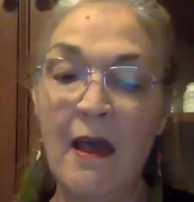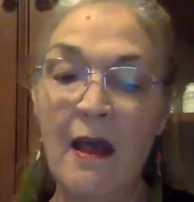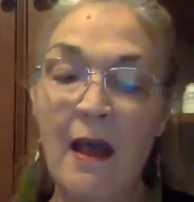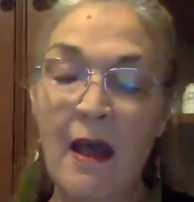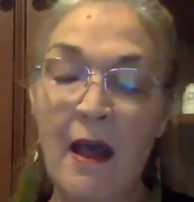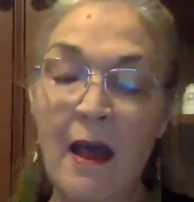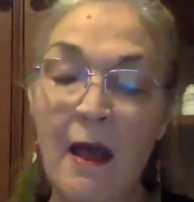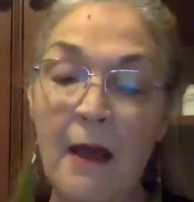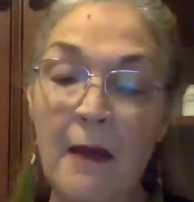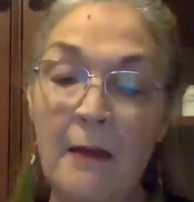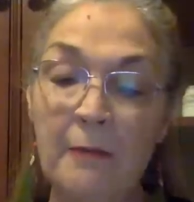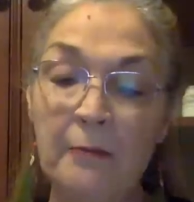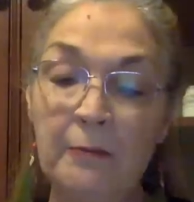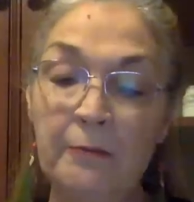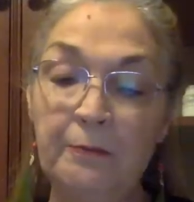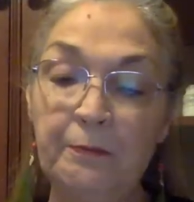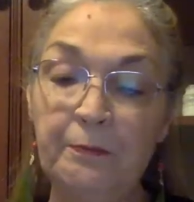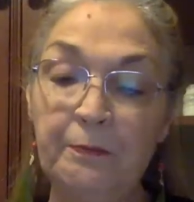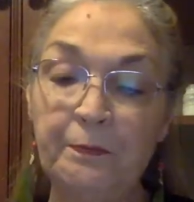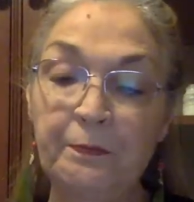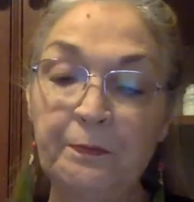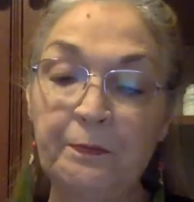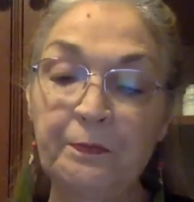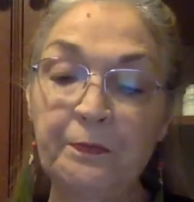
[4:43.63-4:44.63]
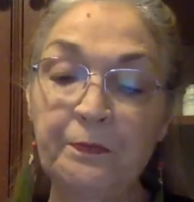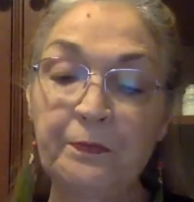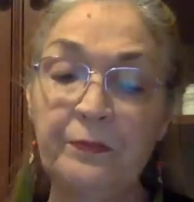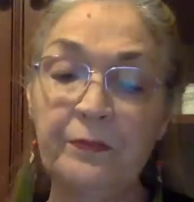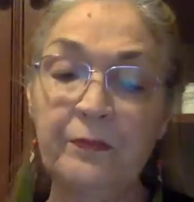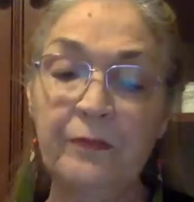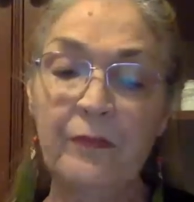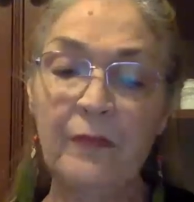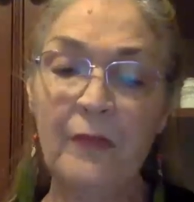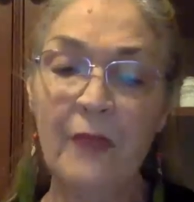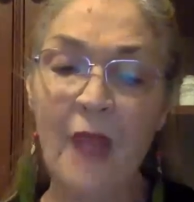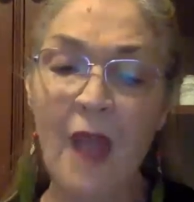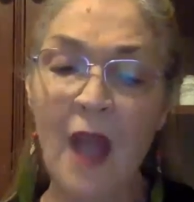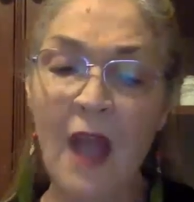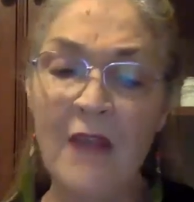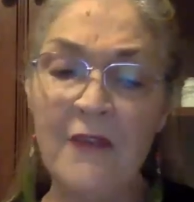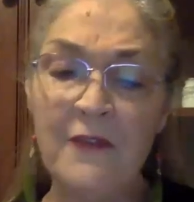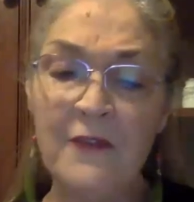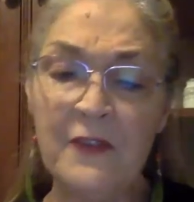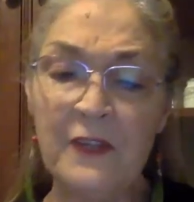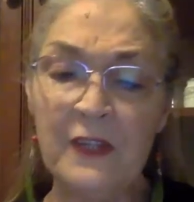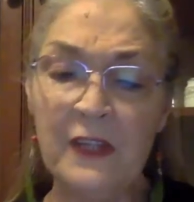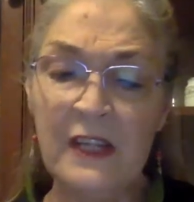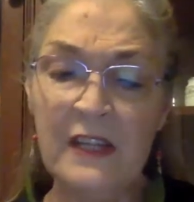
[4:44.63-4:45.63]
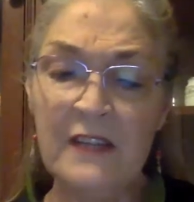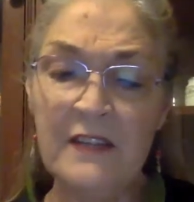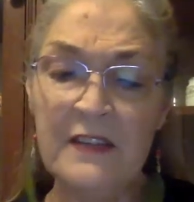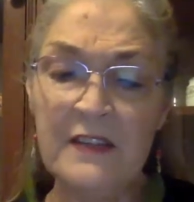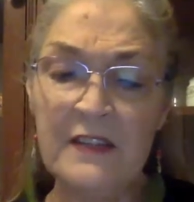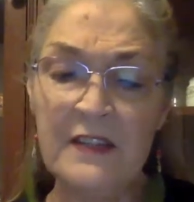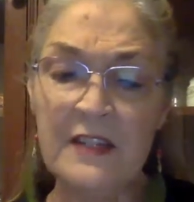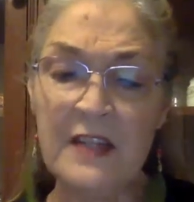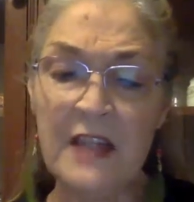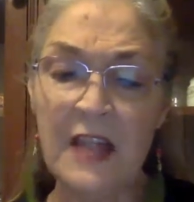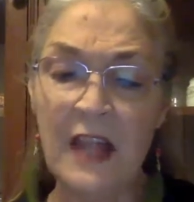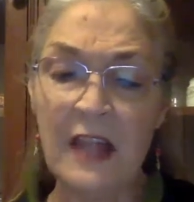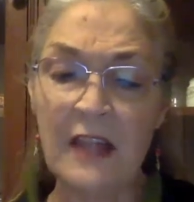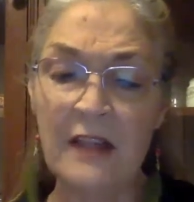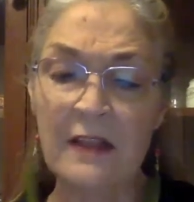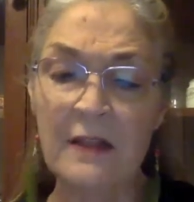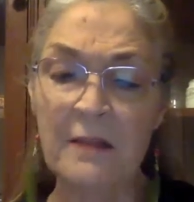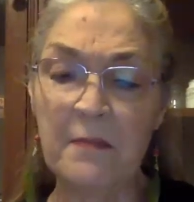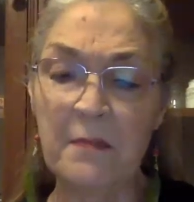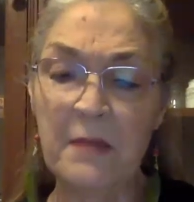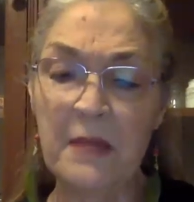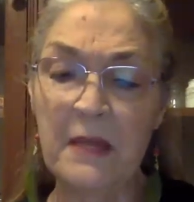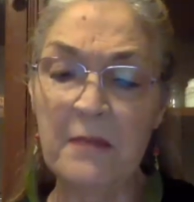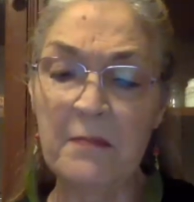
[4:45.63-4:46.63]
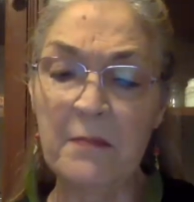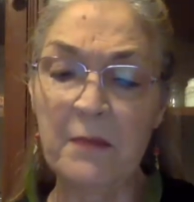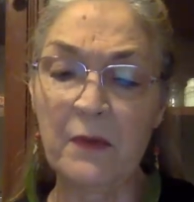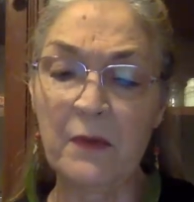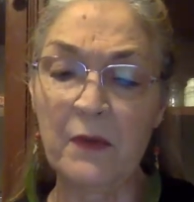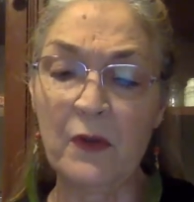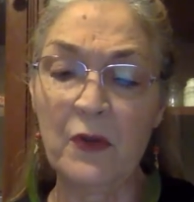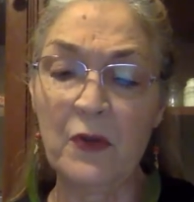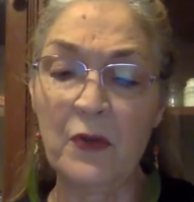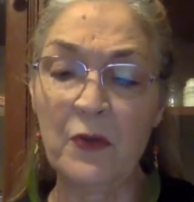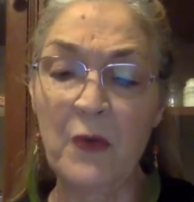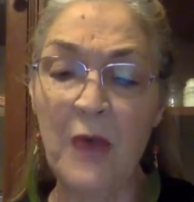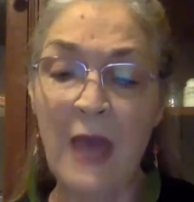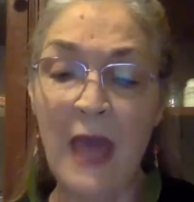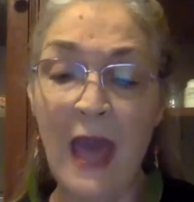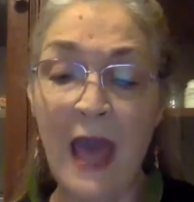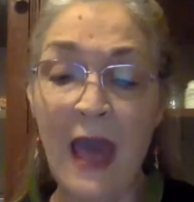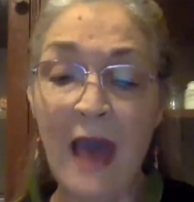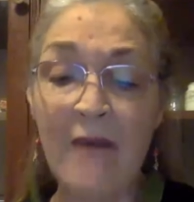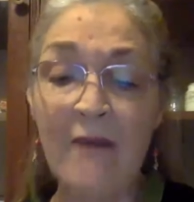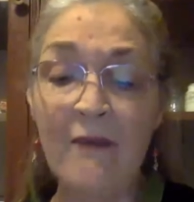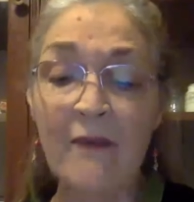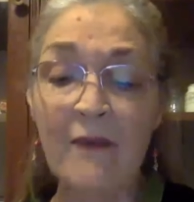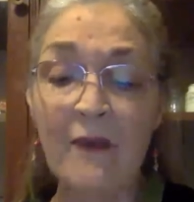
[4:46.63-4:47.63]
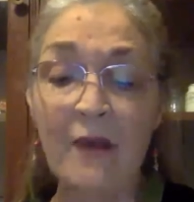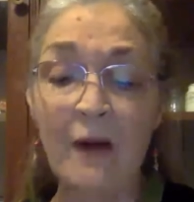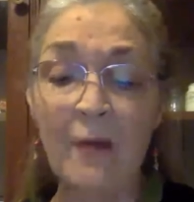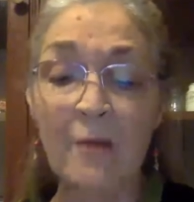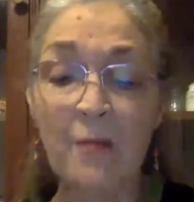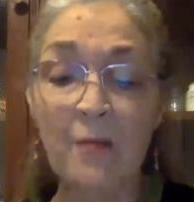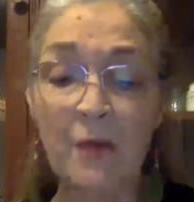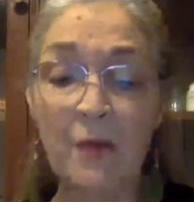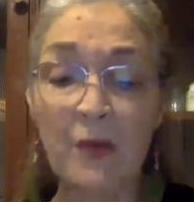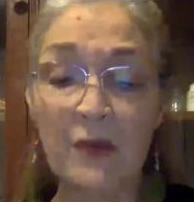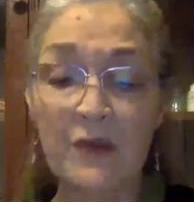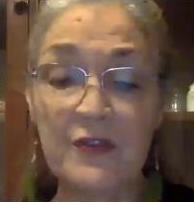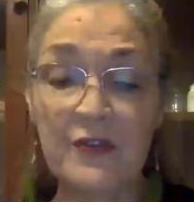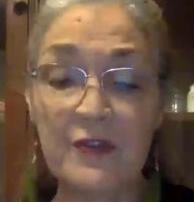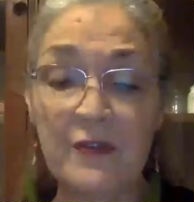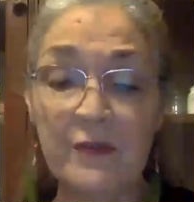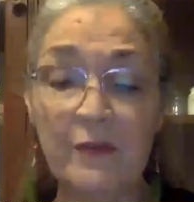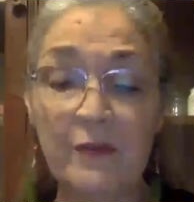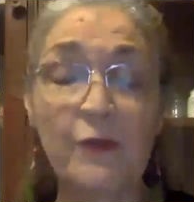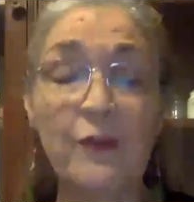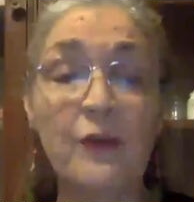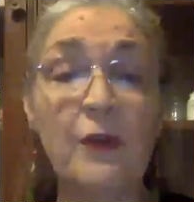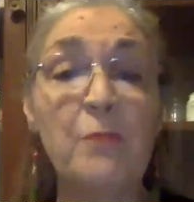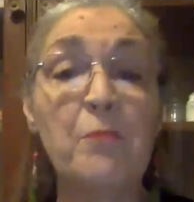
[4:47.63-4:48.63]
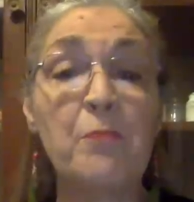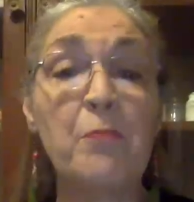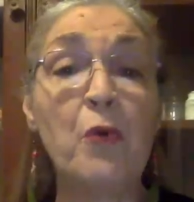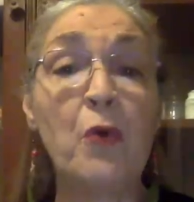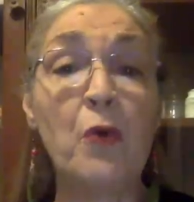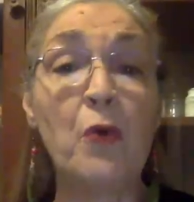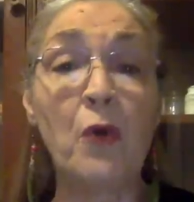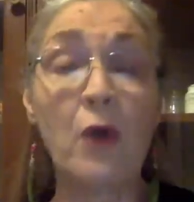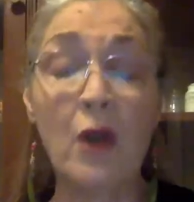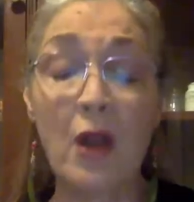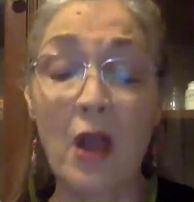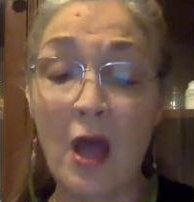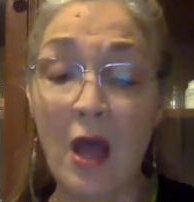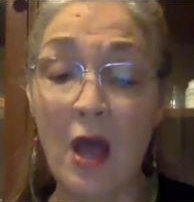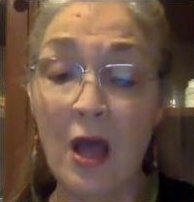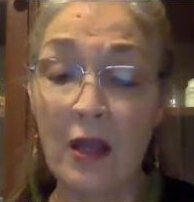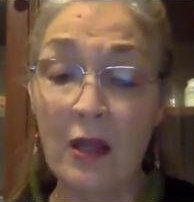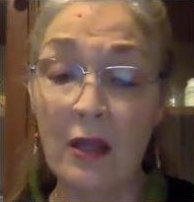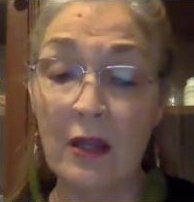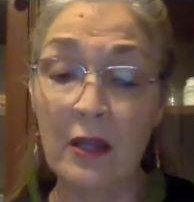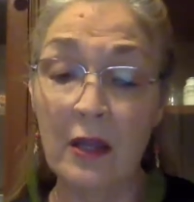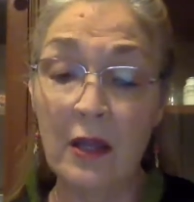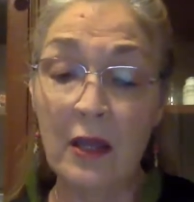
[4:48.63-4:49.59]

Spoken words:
I felicitate the people who have a person from Porlock